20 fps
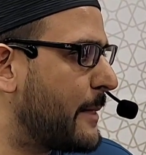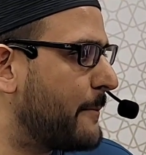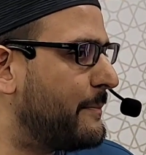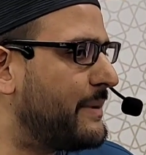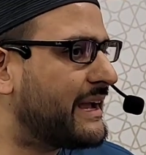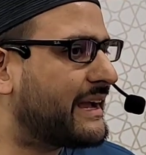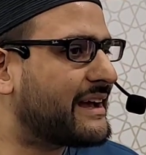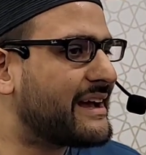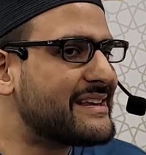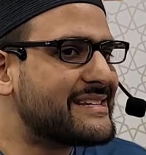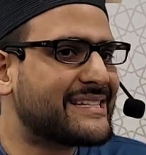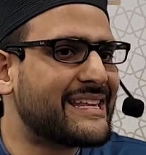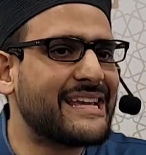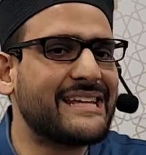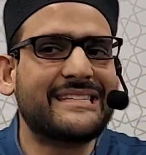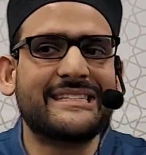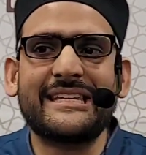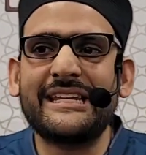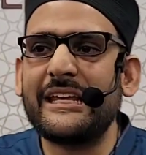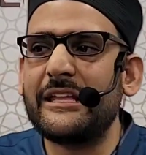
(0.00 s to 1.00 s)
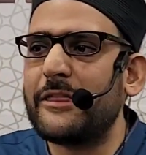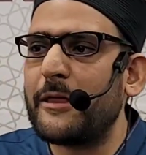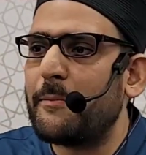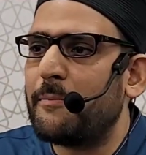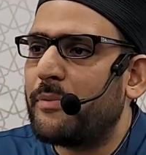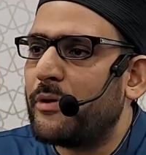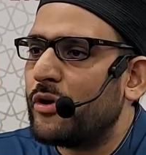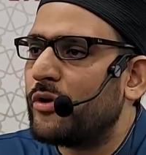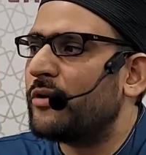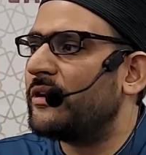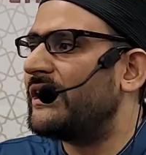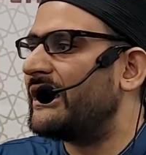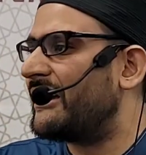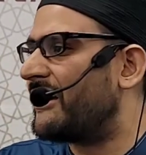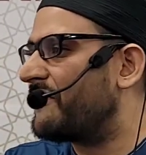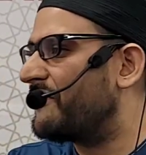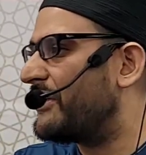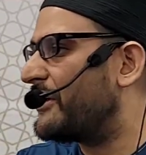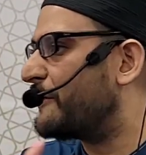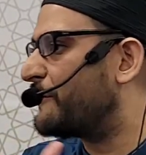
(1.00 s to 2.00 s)
Because they see the beauty
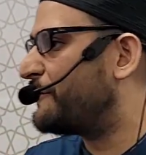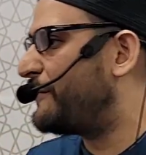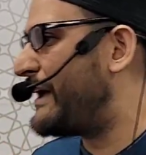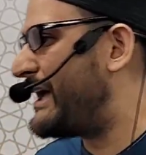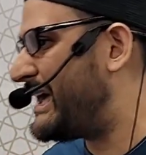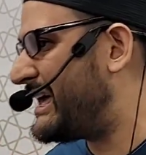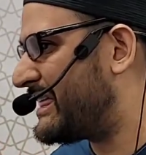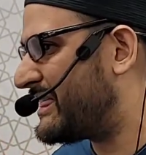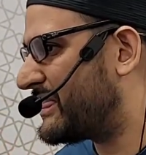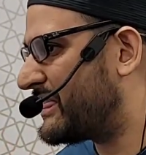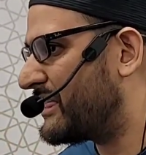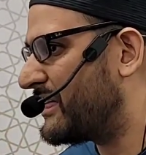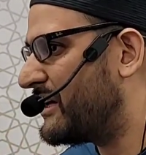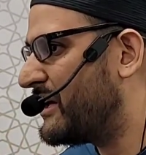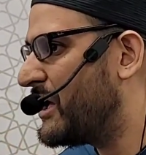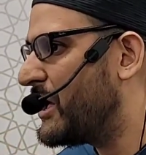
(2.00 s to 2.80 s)
of their faith.